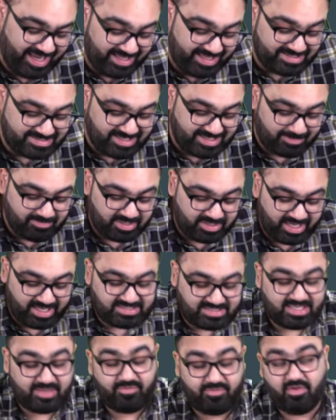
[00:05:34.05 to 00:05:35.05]
In some
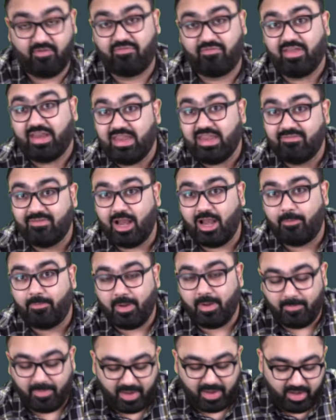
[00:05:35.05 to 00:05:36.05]
cases, if you're very well
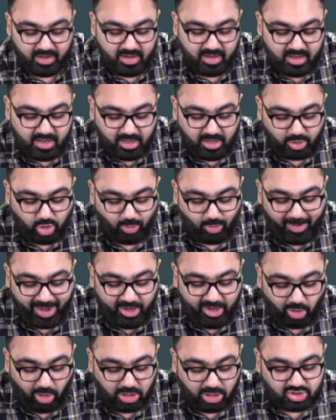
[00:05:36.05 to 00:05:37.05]
prepared, you
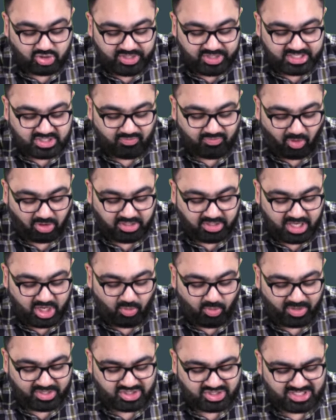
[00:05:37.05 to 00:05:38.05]
might also reach 40
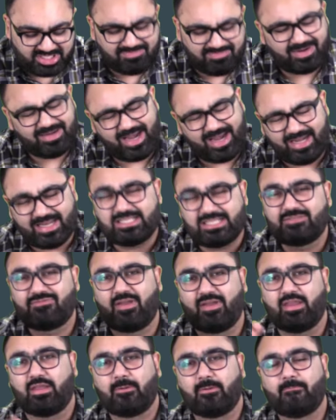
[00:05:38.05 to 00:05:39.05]
questions, but that is
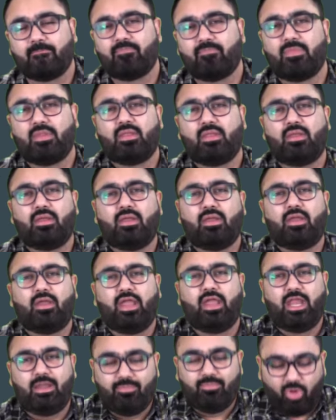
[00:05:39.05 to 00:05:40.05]
fine.
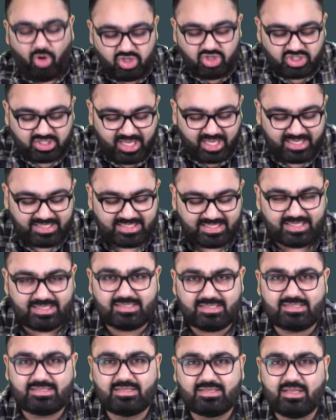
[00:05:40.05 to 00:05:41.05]
In most
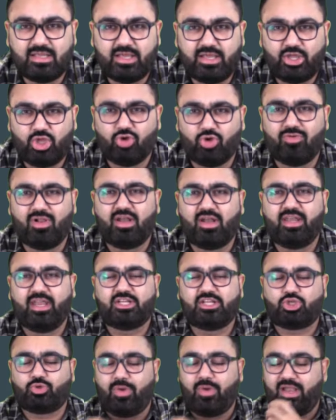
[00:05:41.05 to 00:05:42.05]
cases, you will
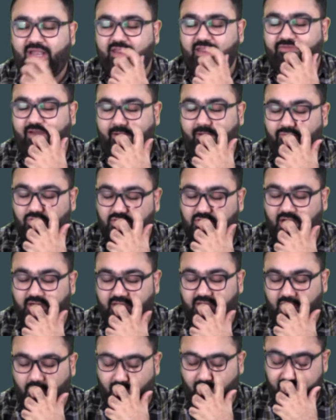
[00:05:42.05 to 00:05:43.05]
reach 25 to
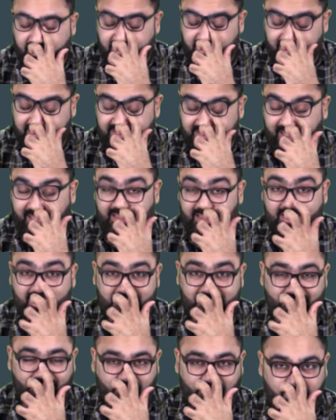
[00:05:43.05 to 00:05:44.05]
30 questions in
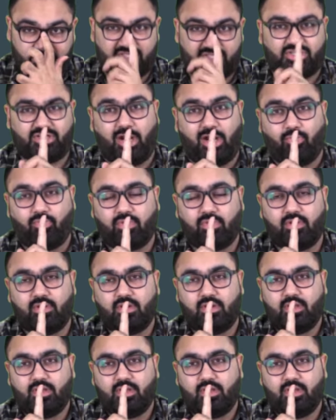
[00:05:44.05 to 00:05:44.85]
this first round.